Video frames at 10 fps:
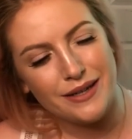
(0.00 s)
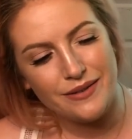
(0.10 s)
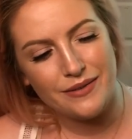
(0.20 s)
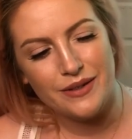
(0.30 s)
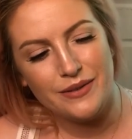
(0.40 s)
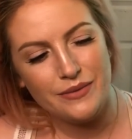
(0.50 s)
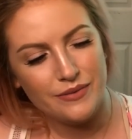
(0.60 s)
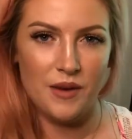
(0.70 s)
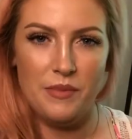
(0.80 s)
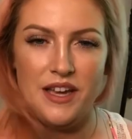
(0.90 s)
I don't know.
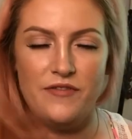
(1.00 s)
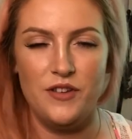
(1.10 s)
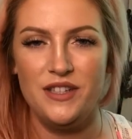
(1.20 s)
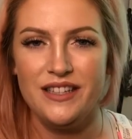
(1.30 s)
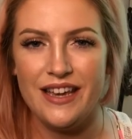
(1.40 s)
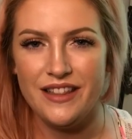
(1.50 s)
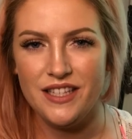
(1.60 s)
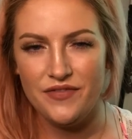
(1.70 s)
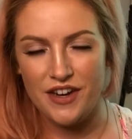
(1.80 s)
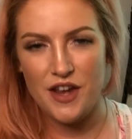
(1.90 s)
But if you did like
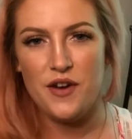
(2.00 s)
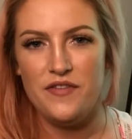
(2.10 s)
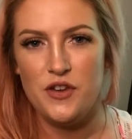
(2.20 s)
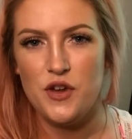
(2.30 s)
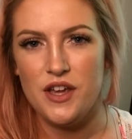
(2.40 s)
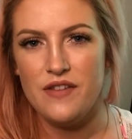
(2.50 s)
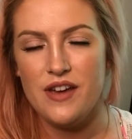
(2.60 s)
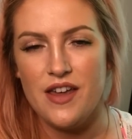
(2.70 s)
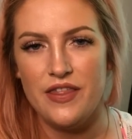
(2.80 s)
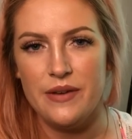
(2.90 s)
this video, if you could give
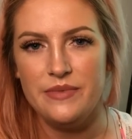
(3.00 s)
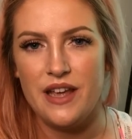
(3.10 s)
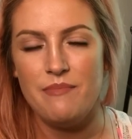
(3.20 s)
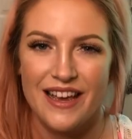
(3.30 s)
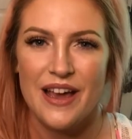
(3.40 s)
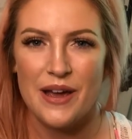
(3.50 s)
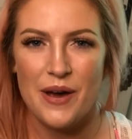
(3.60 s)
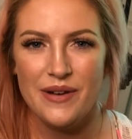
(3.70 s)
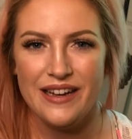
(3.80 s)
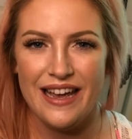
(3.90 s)
it a thumbs up,
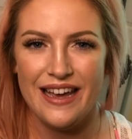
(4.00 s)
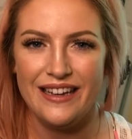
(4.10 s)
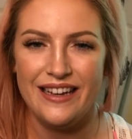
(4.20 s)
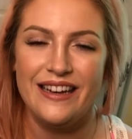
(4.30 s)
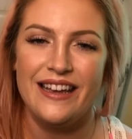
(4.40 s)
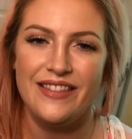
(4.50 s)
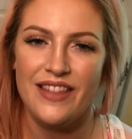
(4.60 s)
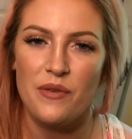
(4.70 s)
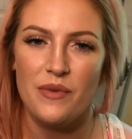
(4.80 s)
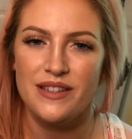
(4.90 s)
go ahead and hit
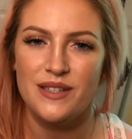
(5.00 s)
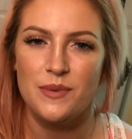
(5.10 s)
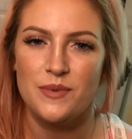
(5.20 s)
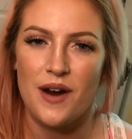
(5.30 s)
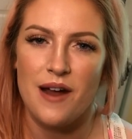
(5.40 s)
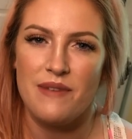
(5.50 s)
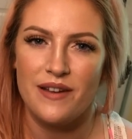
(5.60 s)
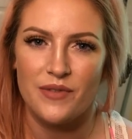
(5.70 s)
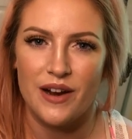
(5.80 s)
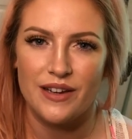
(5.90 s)
that red subscribe
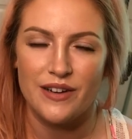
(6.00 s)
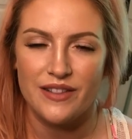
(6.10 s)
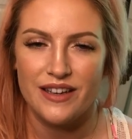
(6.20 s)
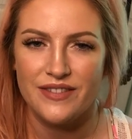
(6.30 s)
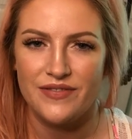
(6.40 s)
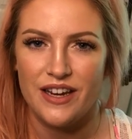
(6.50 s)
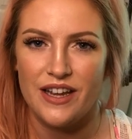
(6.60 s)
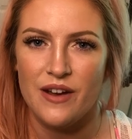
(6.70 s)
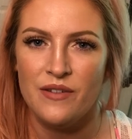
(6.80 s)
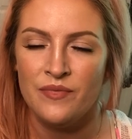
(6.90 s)
button right under this
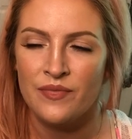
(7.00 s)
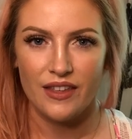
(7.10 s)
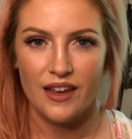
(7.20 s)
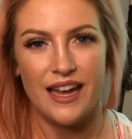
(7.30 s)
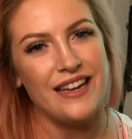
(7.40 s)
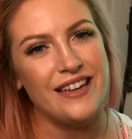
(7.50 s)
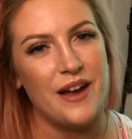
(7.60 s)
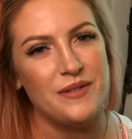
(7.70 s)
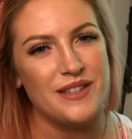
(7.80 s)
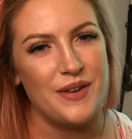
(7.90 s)
video, and
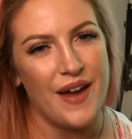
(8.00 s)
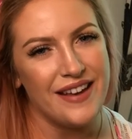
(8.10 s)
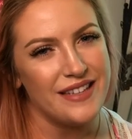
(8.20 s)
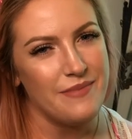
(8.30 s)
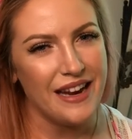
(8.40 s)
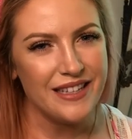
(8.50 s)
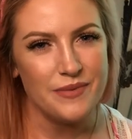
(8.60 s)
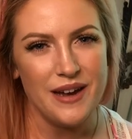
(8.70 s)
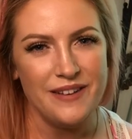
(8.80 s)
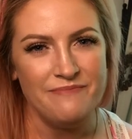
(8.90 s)
I will see you guys in my next
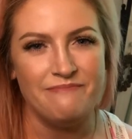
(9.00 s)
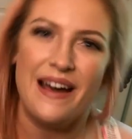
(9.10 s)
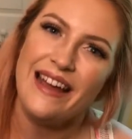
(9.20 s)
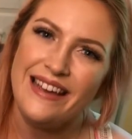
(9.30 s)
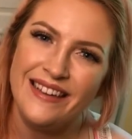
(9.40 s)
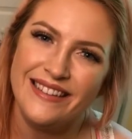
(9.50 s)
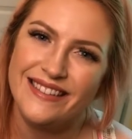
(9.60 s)
one. Bye!